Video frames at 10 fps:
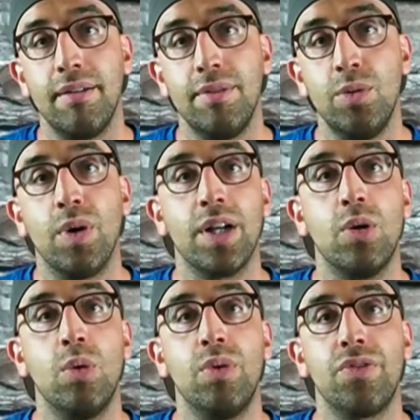you want to
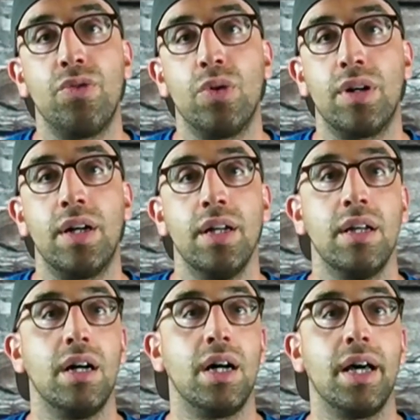go for
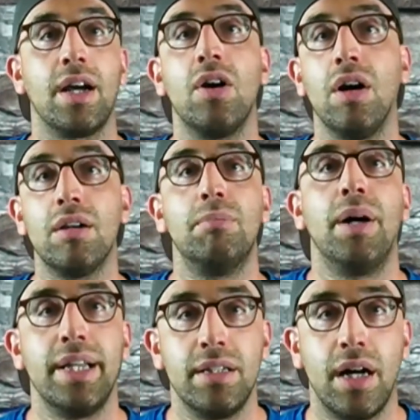a color
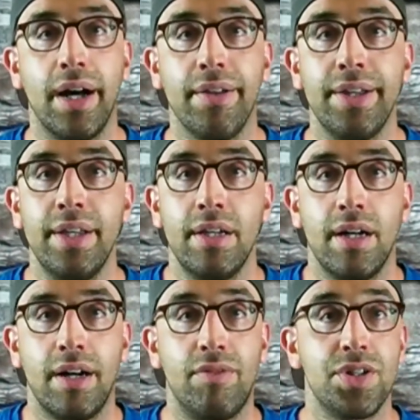body tile
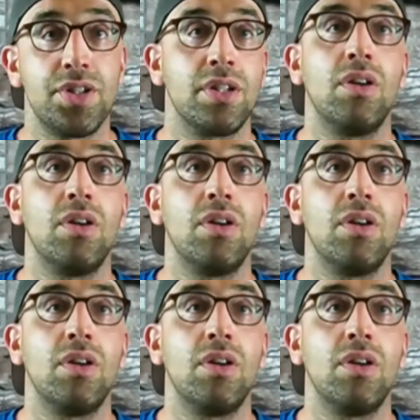versus a